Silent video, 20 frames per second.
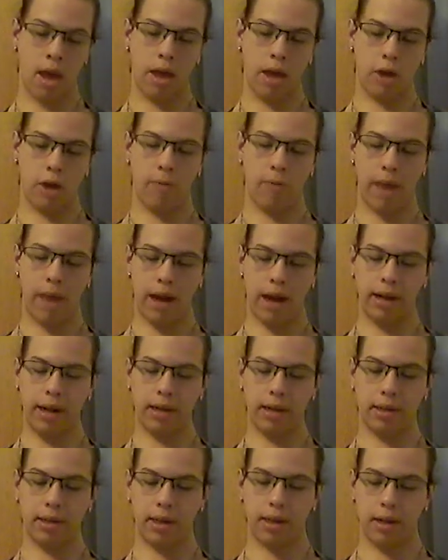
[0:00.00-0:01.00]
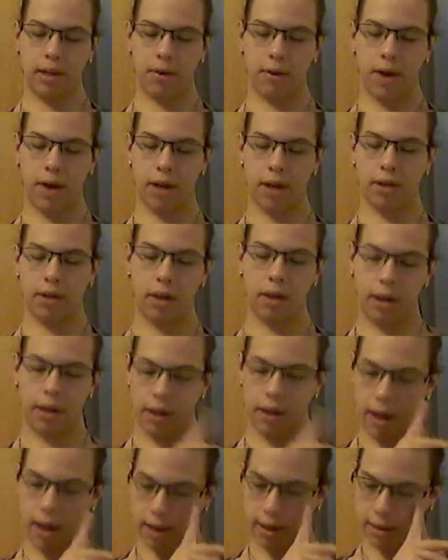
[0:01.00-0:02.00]
Humanities International
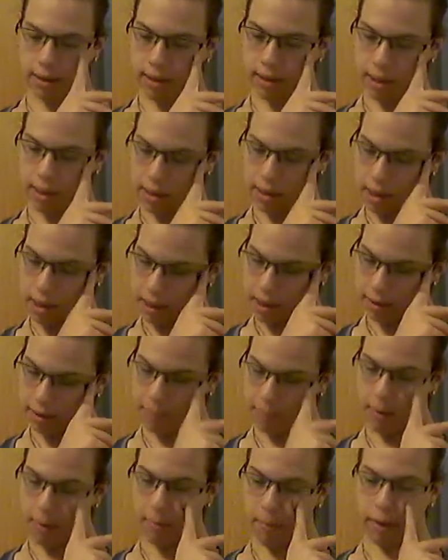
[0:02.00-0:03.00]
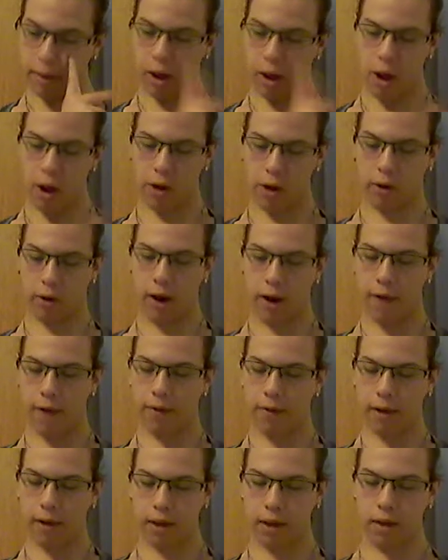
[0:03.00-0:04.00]
Index contains
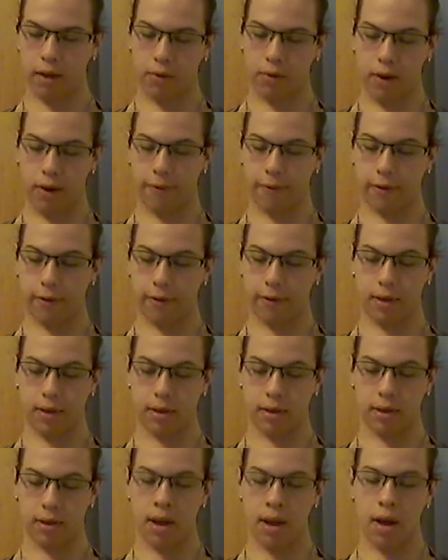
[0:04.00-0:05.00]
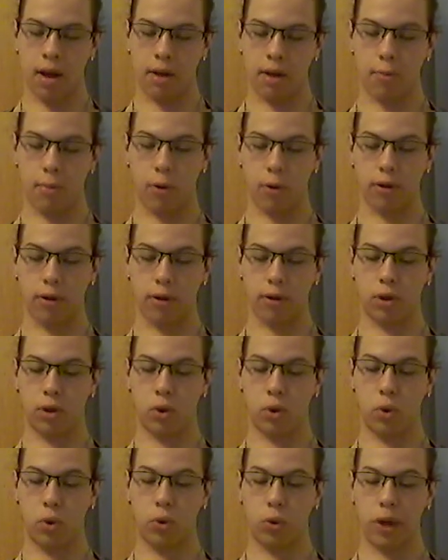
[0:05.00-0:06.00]
bibliographic references to more than
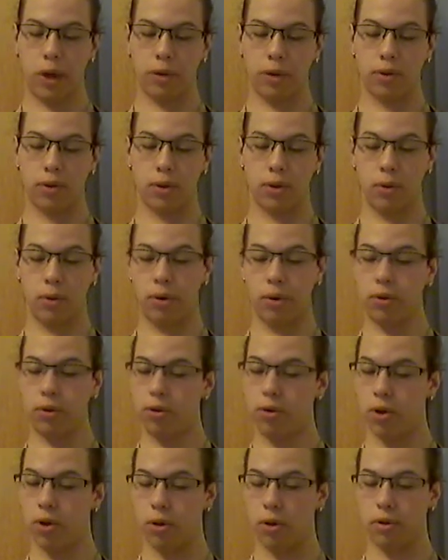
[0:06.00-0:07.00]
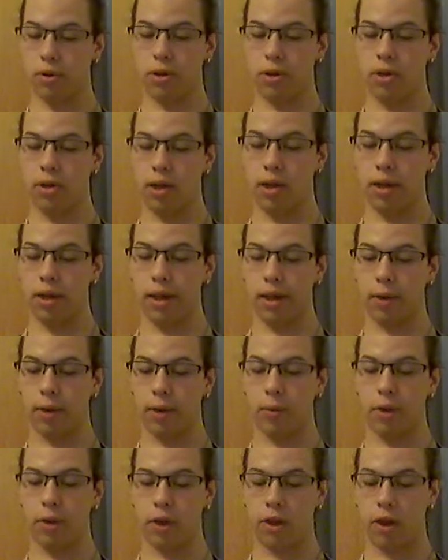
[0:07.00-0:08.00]
2,200 journals dealing
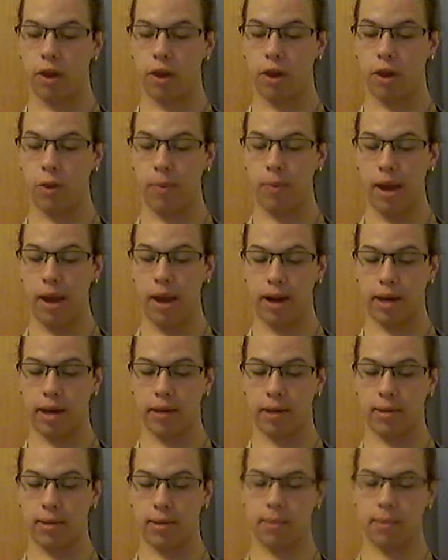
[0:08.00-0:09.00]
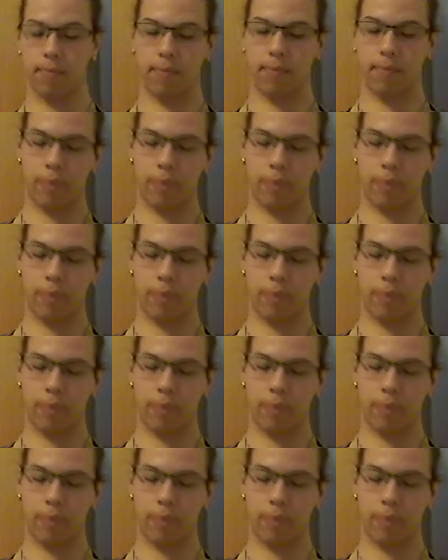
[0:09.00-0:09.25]
with the humanities.